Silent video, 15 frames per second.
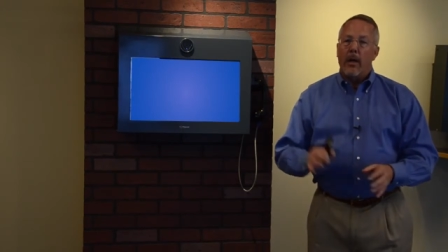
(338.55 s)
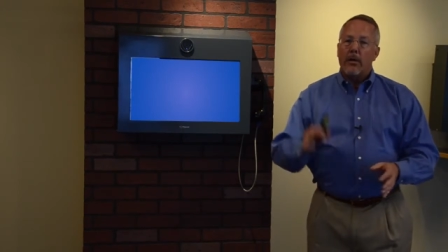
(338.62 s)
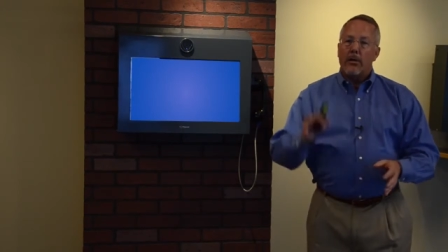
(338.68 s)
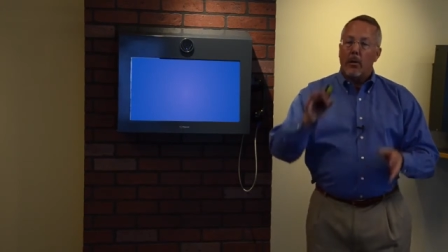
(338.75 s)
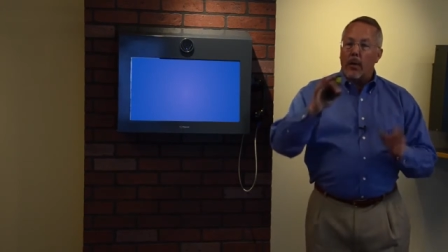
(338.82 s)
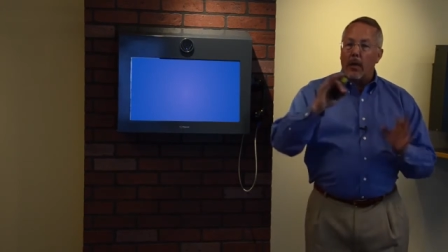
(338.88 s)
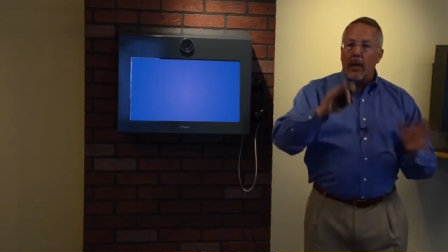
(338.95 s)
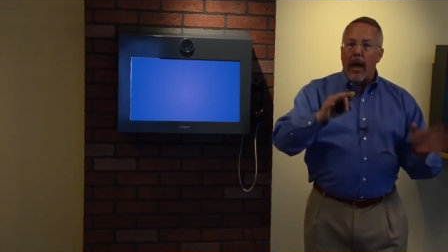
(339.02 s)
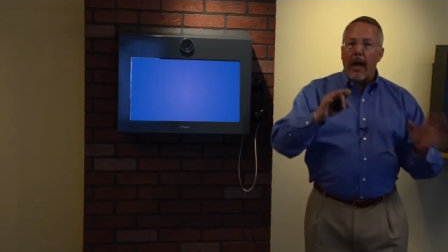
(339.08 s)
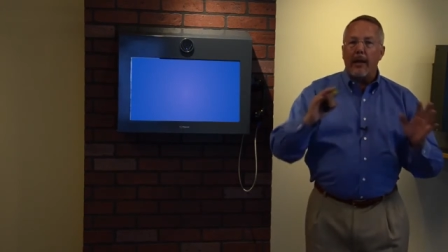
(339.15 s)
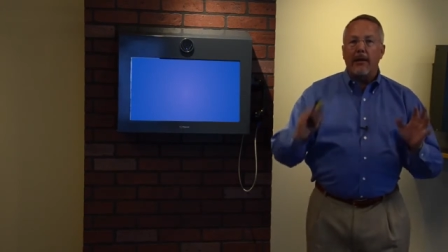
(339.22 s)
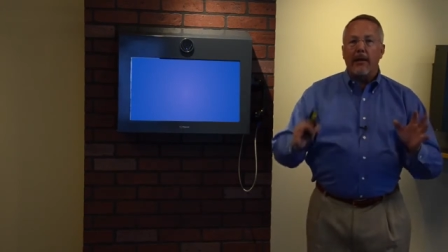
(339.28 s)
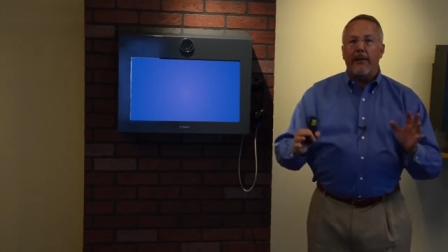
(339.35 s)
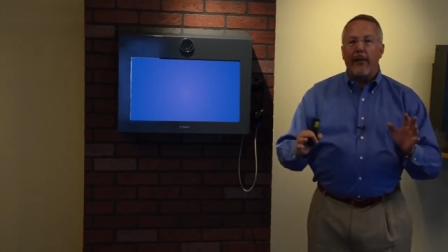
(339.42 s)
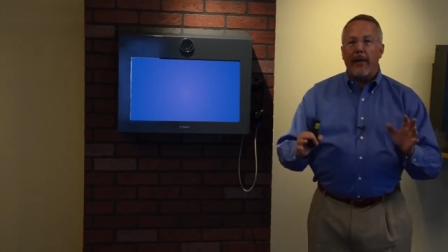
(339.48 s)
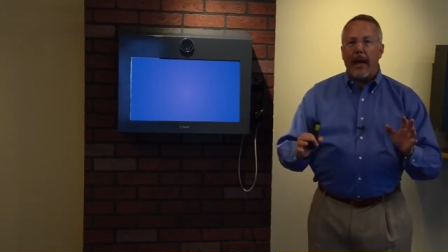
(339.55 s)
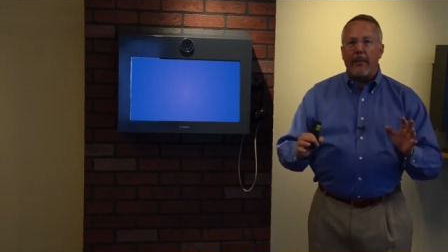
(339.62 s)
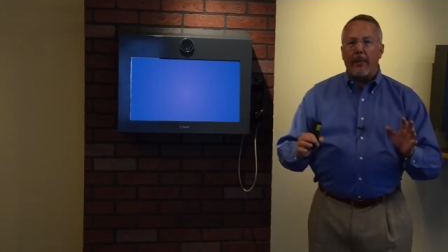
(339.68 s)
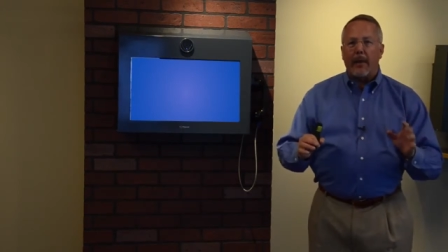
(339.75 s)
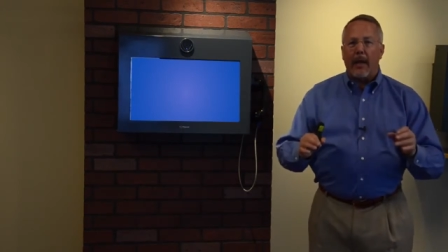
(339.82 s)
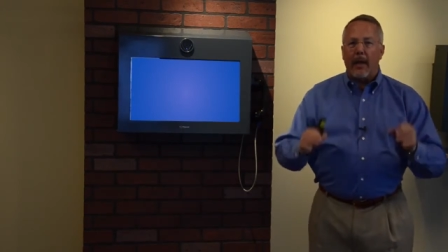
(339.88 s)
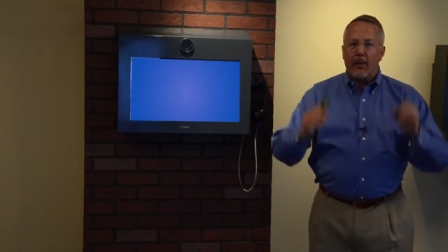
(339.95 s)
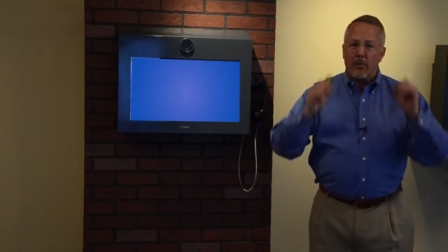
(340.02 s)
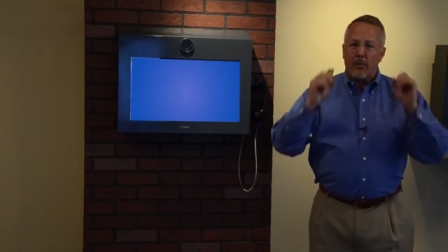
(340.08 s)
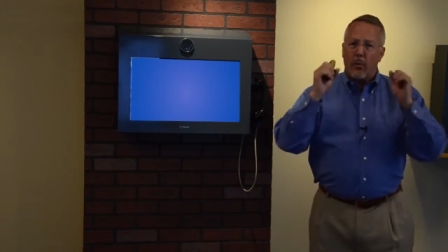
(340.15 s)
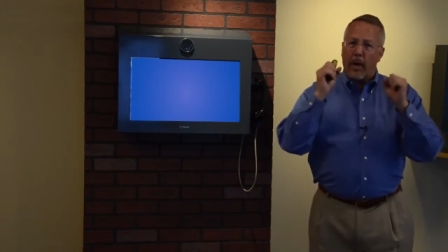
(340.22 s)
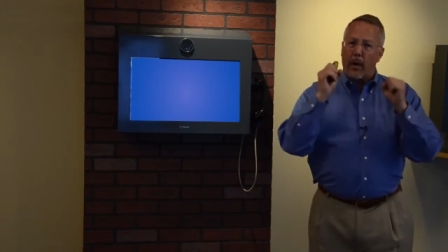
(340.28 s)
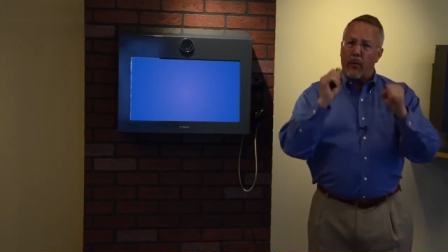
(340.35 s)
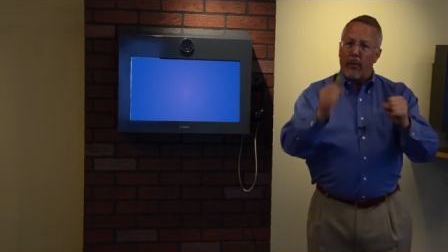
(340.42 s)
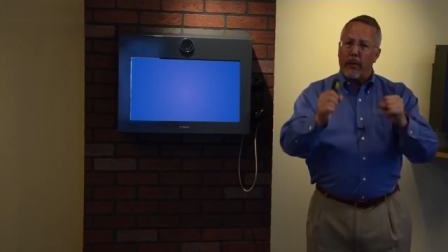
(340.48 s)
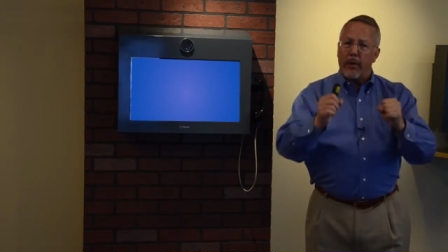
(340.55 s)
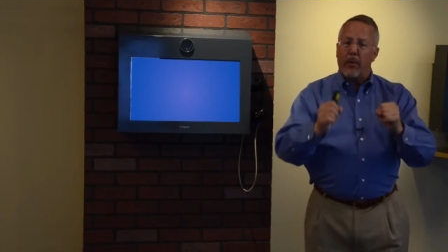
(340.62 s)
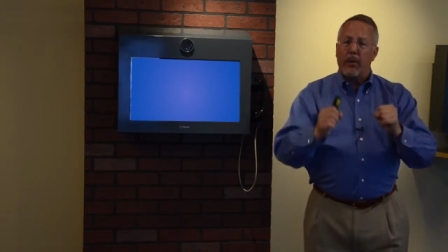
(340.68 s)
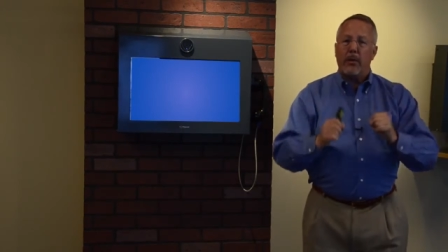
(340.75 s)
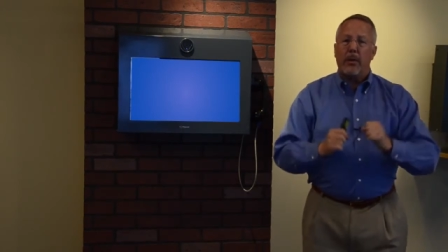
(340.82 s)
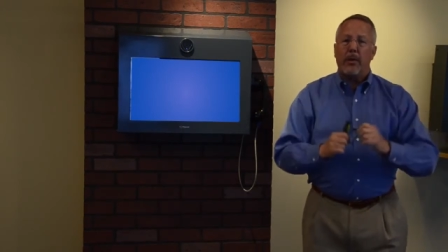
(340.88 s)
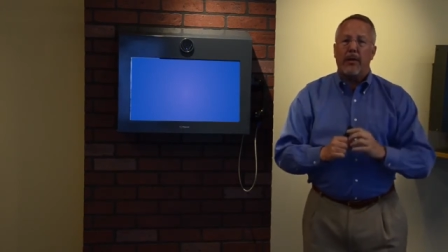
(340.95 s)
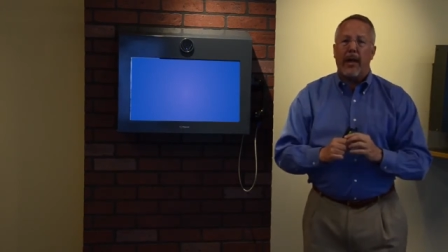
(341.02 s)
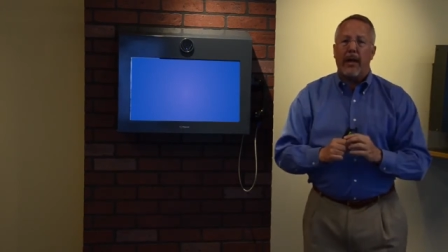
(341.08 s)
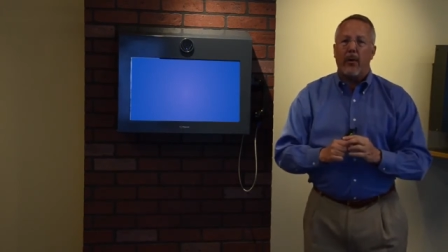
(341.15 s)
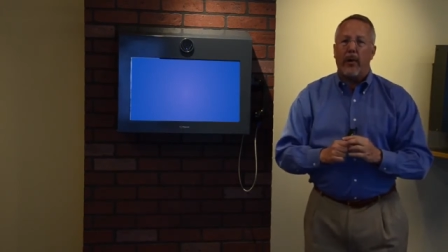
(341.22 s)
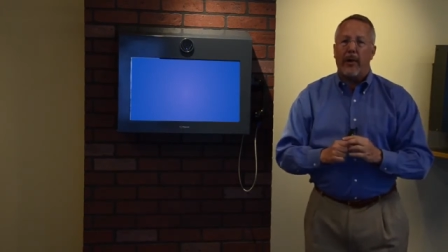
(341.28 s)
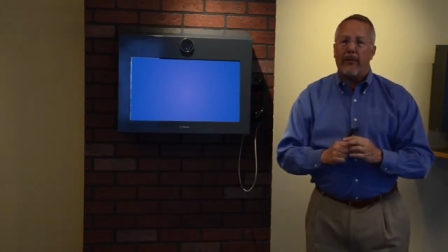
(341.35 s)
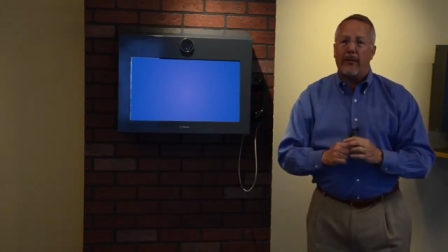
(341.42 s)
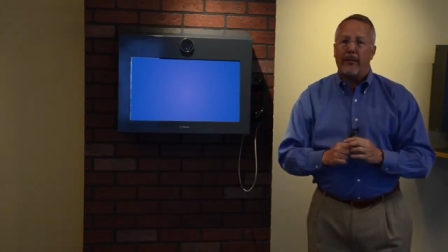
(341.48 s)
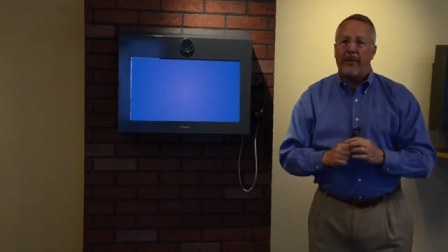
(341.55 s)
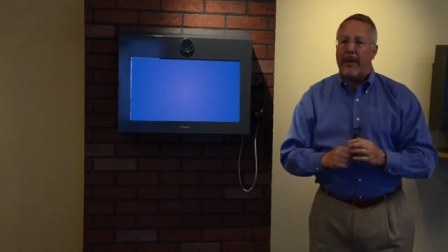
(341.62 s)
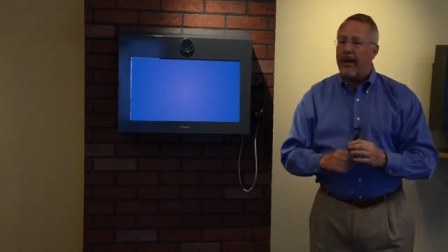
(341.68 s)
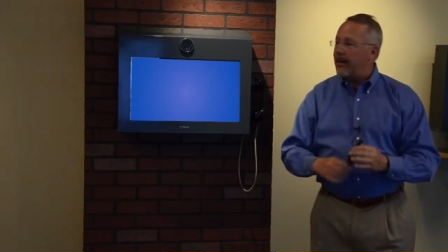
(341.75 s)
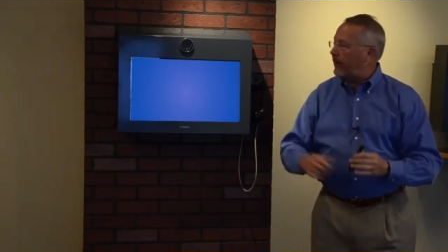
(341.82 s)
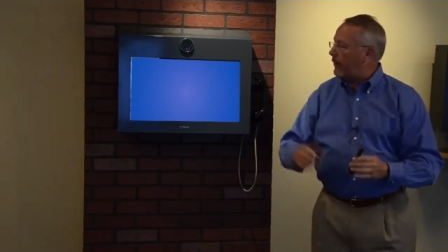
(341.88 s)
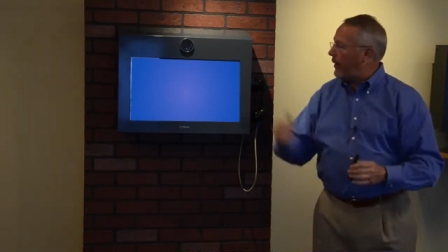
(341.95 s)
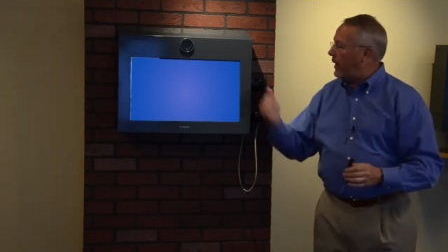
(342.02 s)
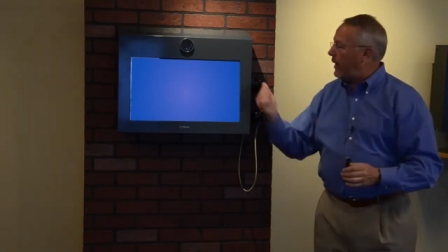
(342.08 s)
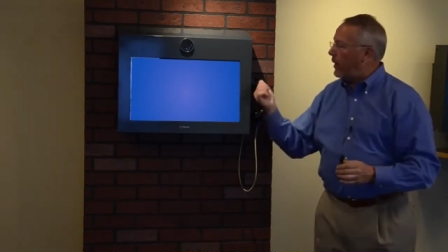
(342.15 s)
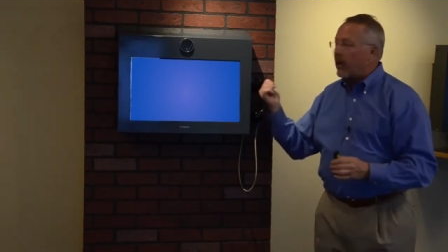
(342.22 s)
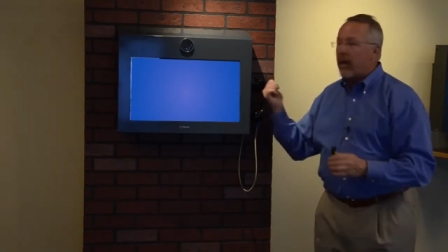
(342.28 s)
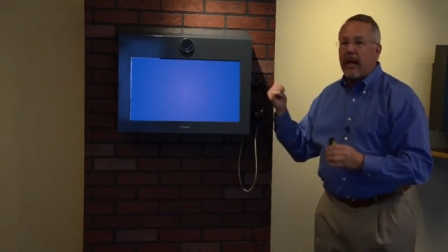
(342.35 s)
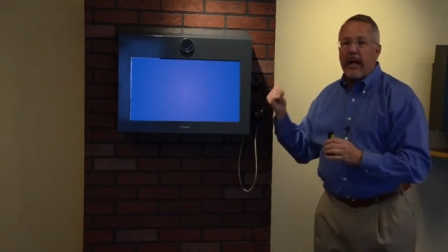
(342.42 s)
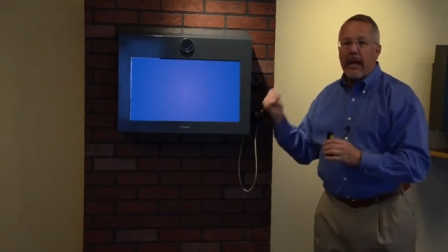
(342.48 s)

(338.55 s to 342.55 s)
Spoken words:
So a lot of different applications. What I really want you to take away from today's video